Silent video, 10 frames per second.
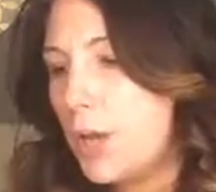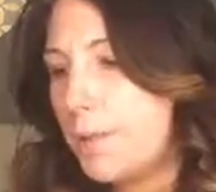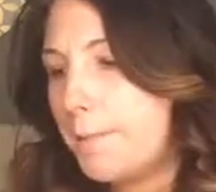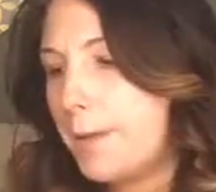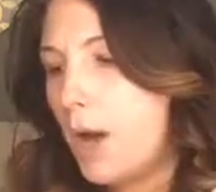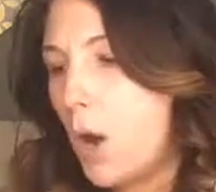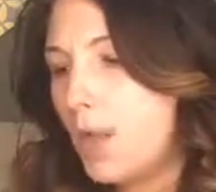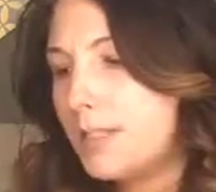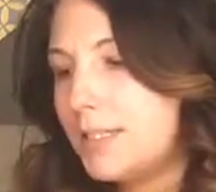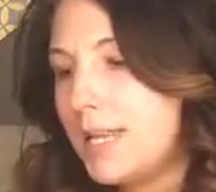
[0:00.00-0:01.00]
But
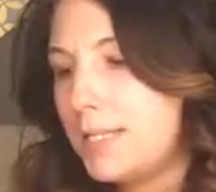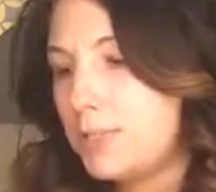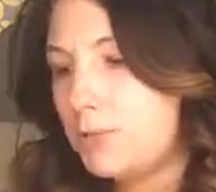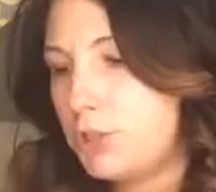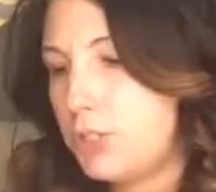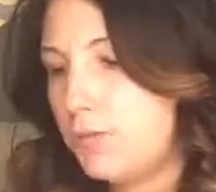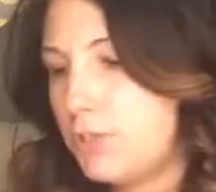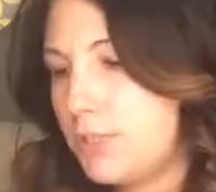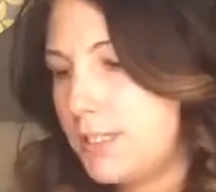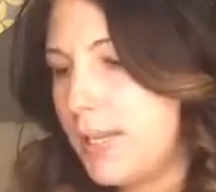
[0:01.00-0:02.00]
all it takes to achieve your
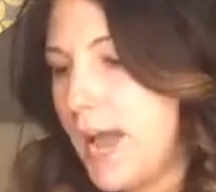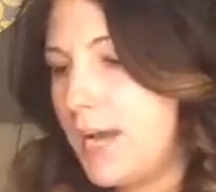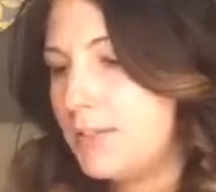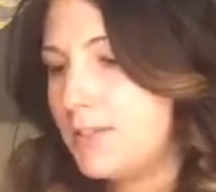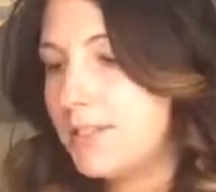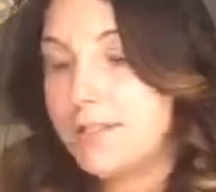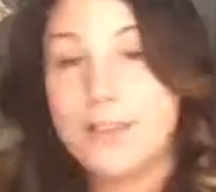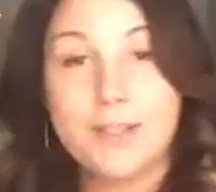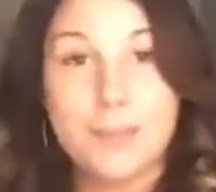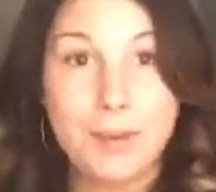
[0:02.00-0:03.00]
desires is a
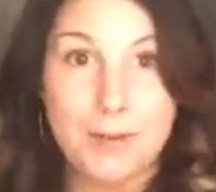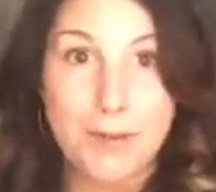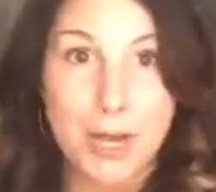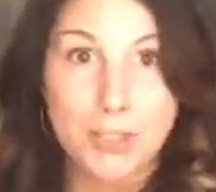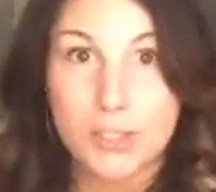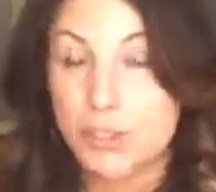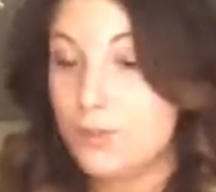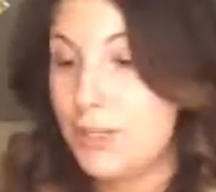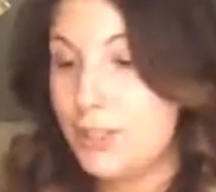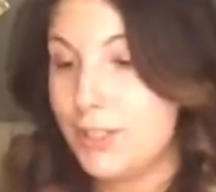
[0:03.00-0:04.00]
little bit of
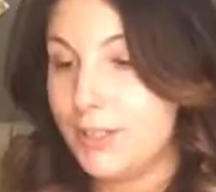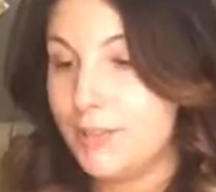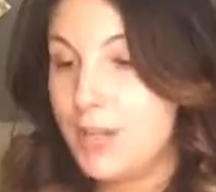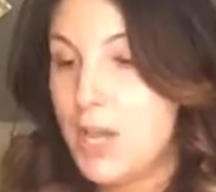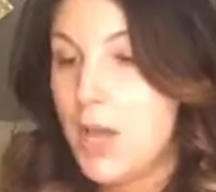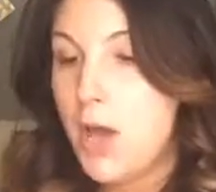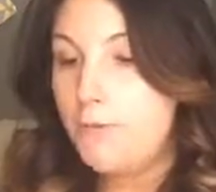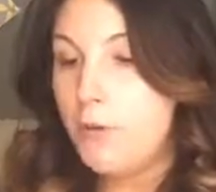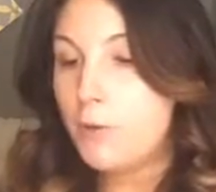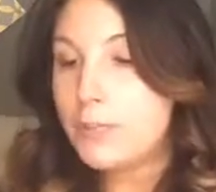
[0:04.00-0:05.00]
concentration.
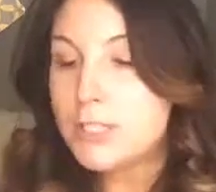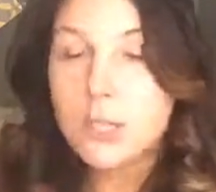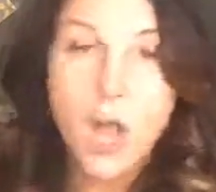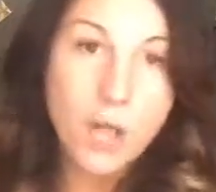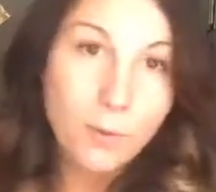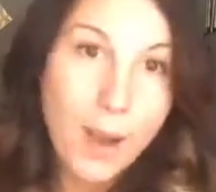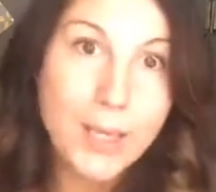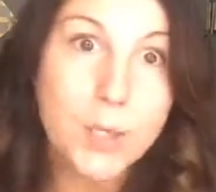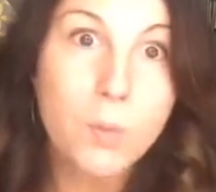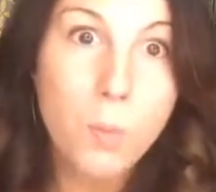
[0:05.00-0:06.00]
Focus on what
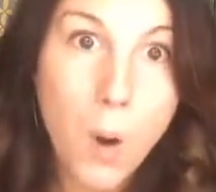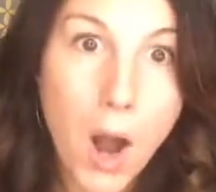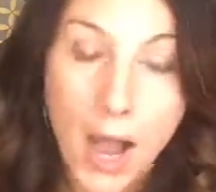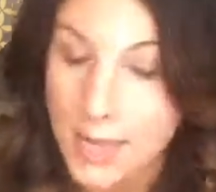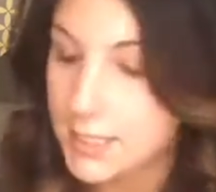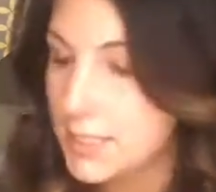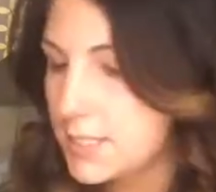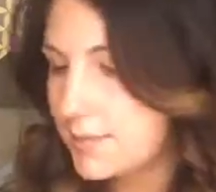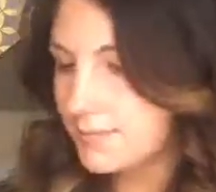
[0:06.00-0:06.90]
you want.